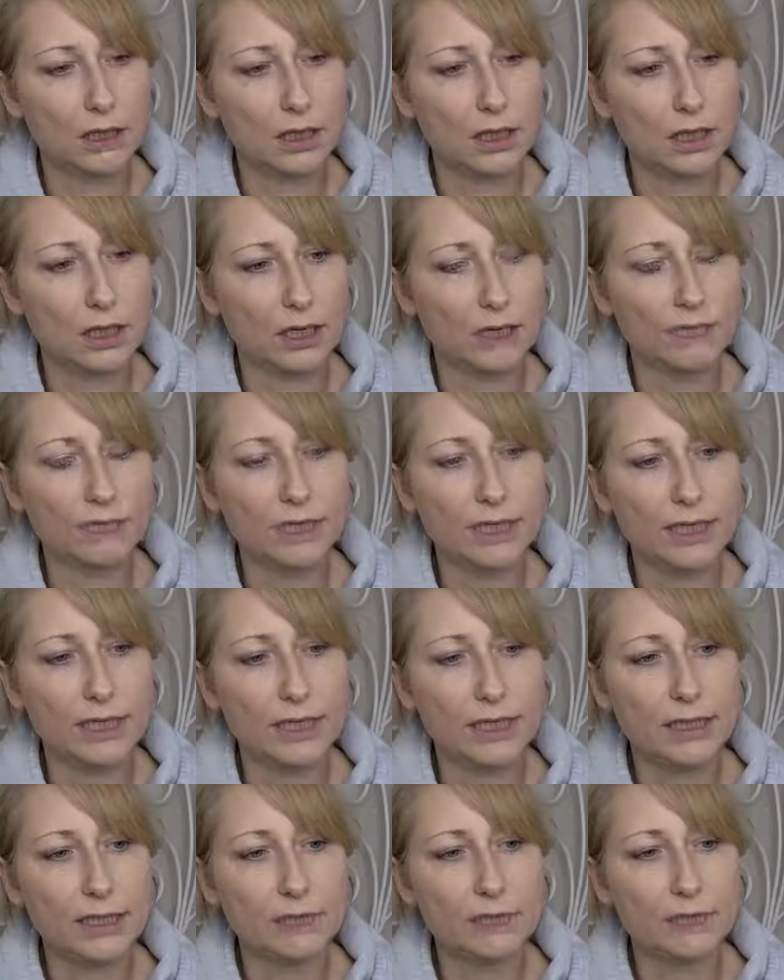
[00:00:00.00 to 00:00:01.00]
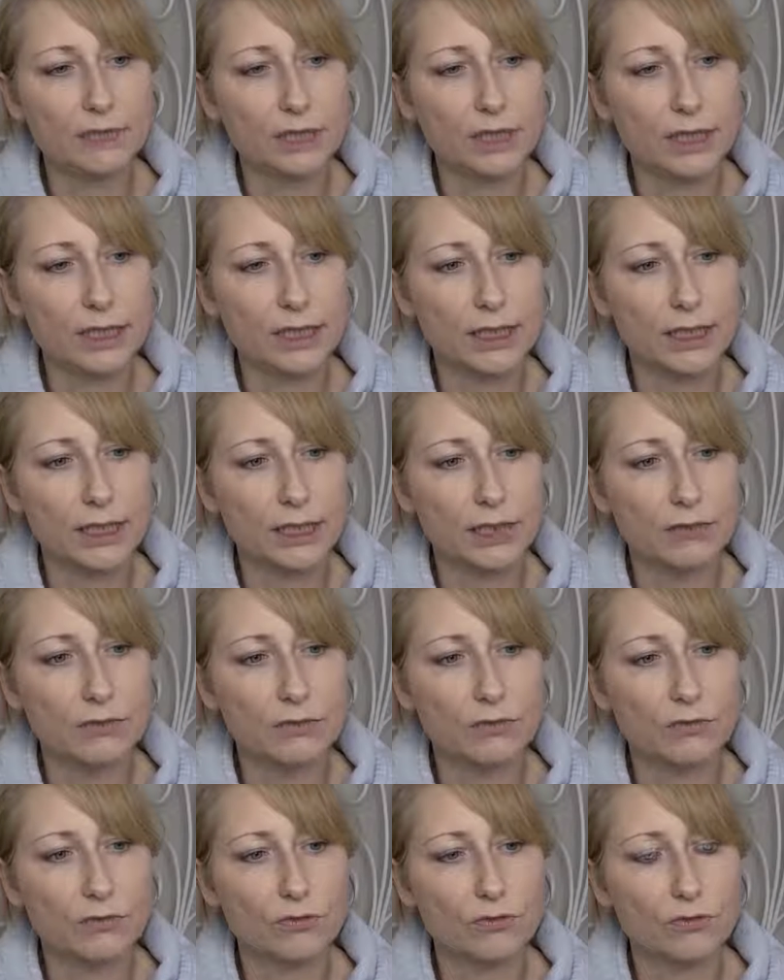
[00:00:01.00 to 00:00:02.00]
I really, really,
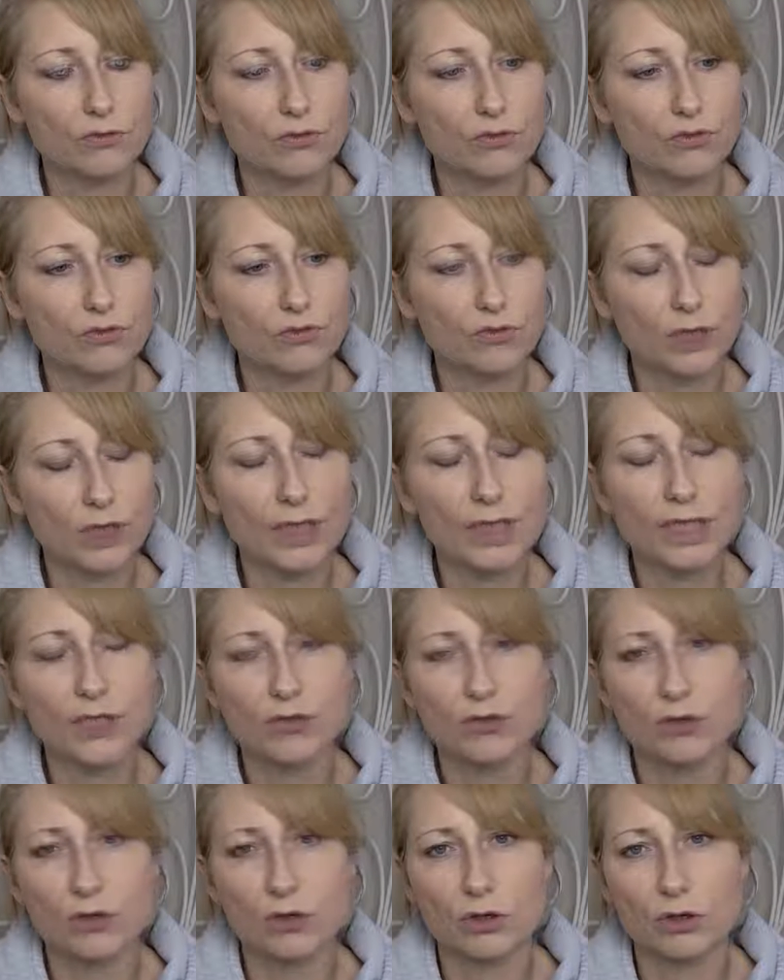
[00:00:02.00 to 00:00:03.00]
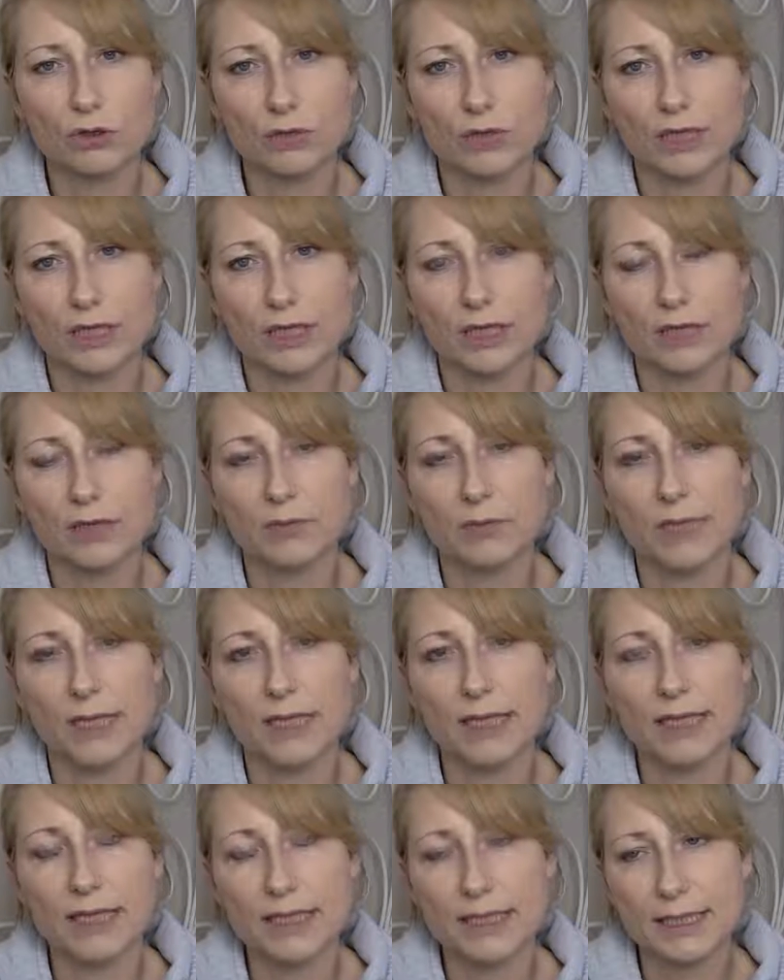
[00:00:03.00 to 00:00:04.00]
really struggled with it. And by
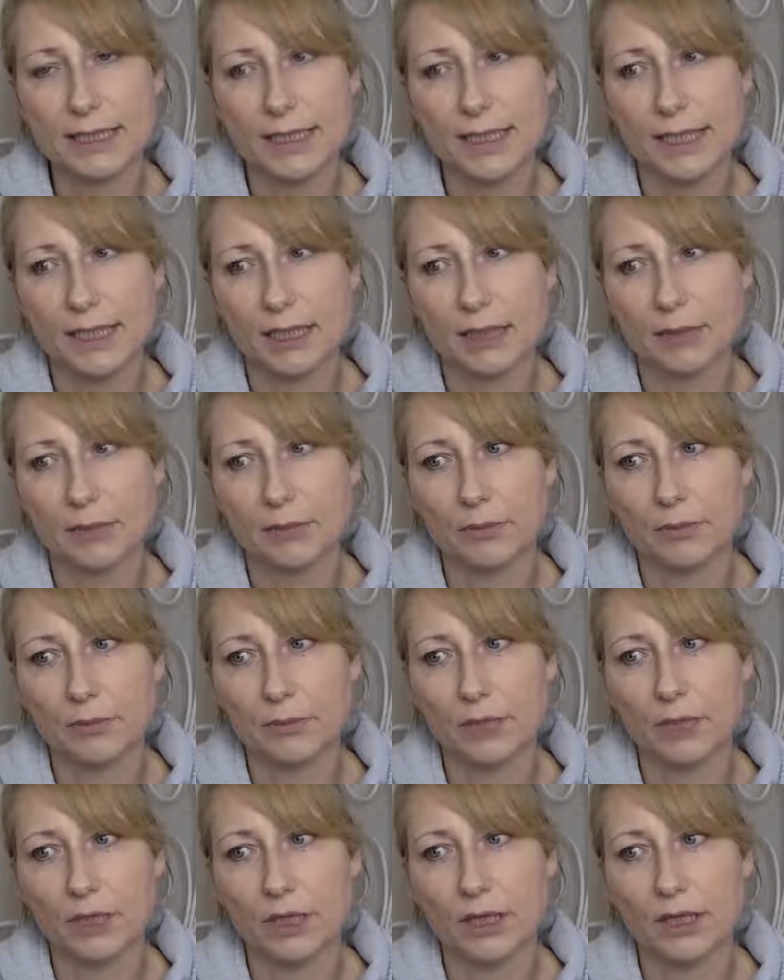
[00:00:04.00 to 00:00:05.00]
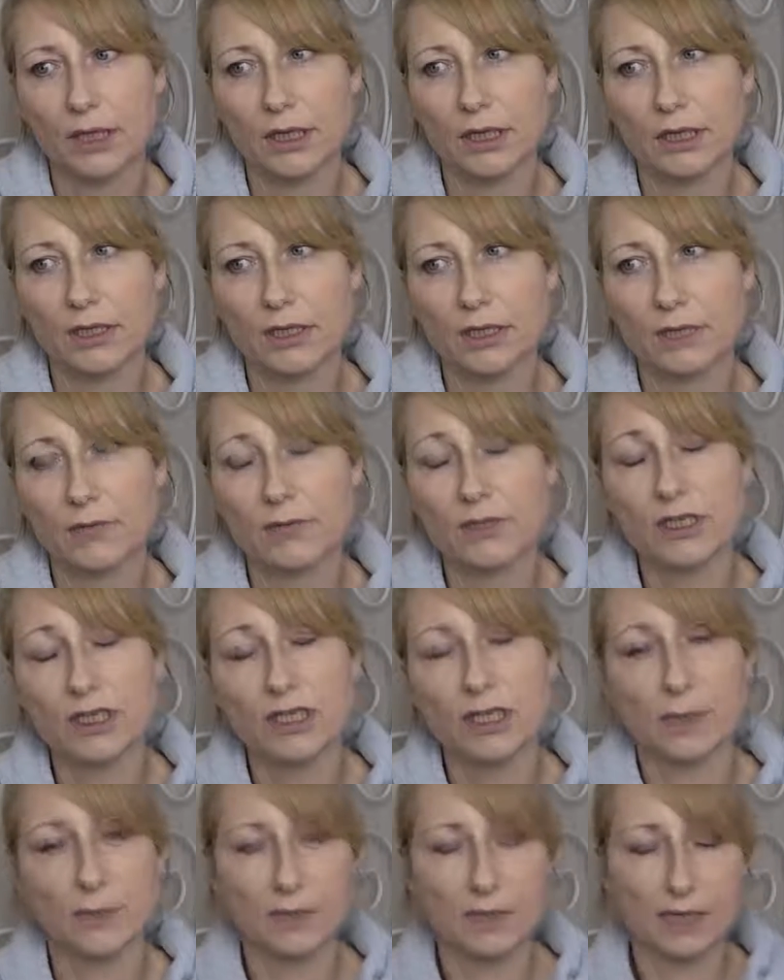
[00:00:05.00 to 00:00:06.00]
this time, some of the
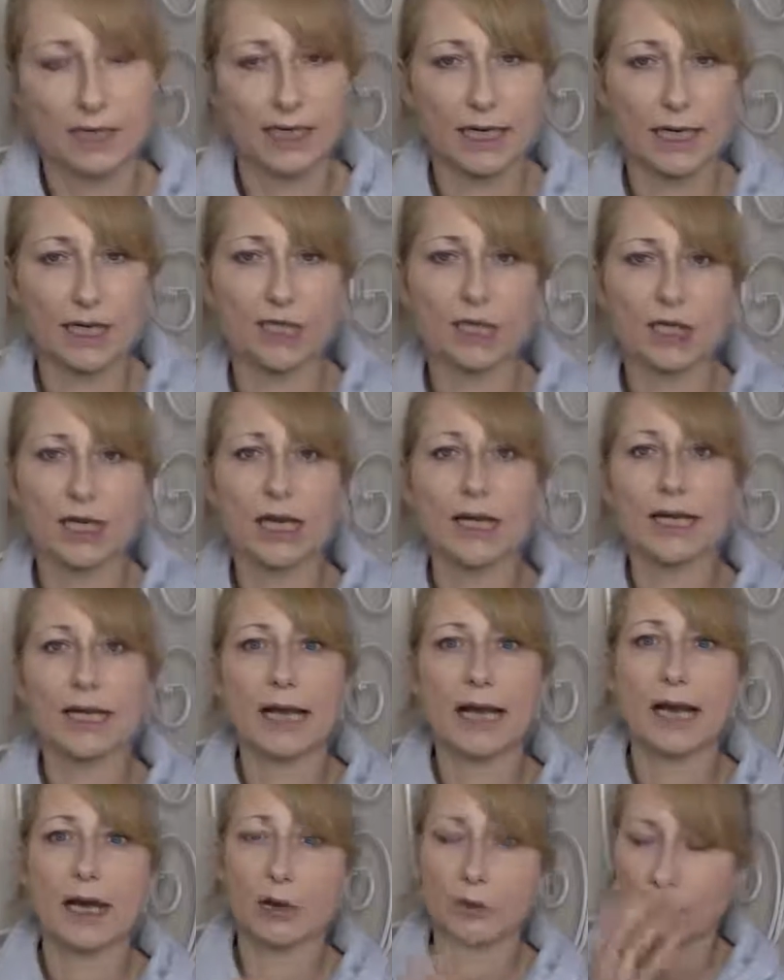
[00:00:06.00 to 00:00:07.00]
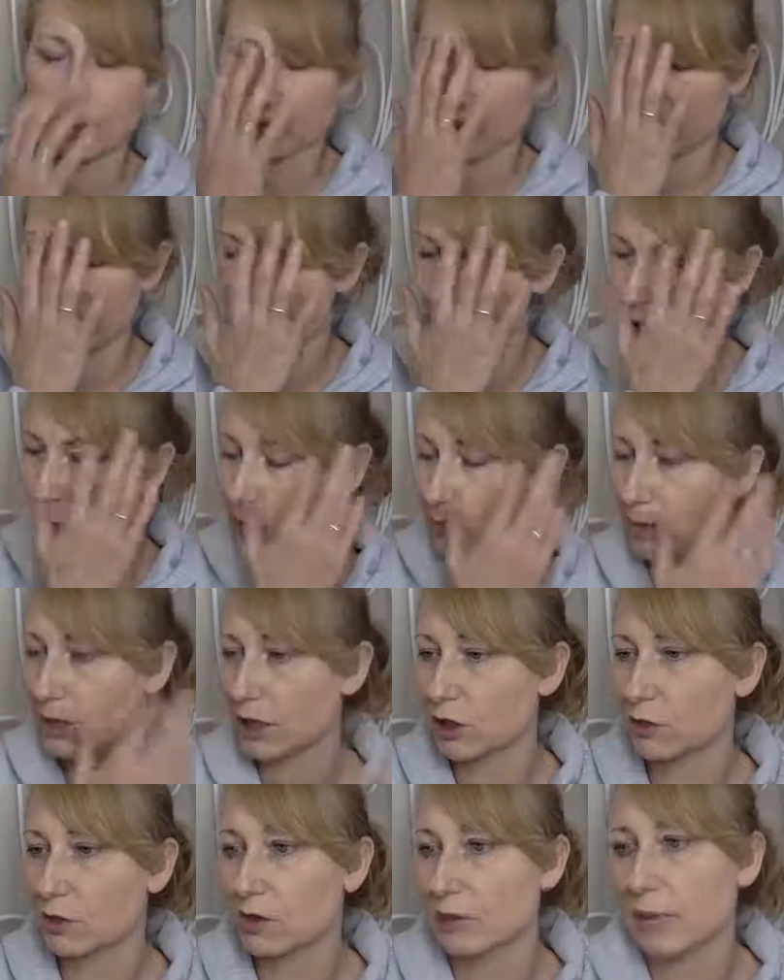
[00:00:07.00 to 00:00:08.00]
tips that I share now about energy
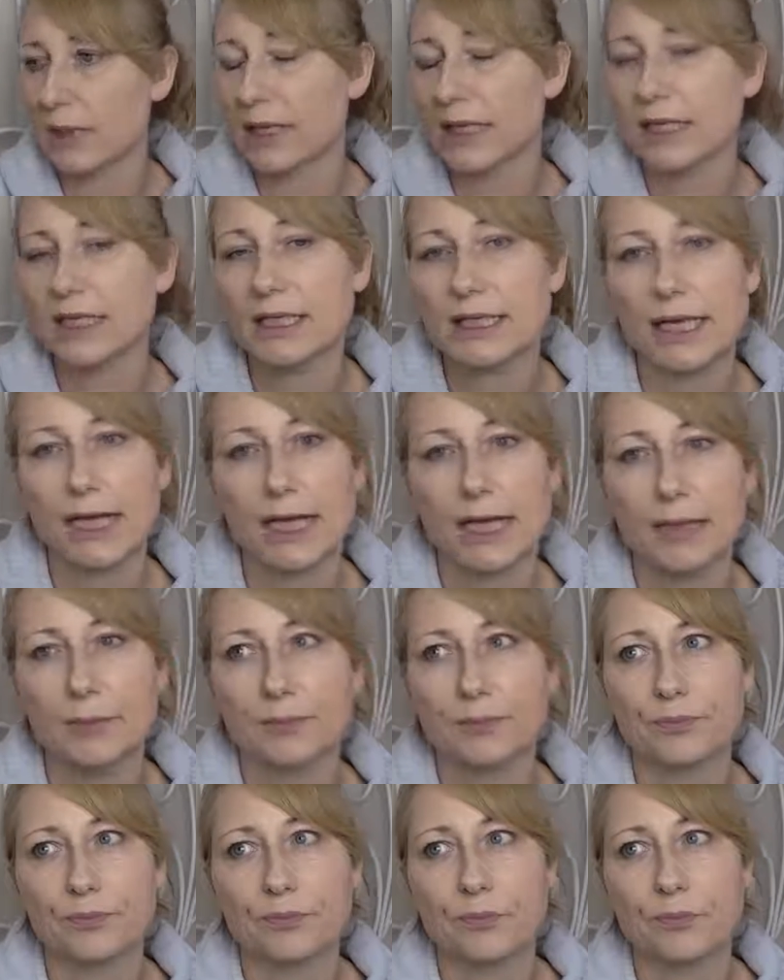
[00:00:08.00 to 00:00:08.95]
management, by this time,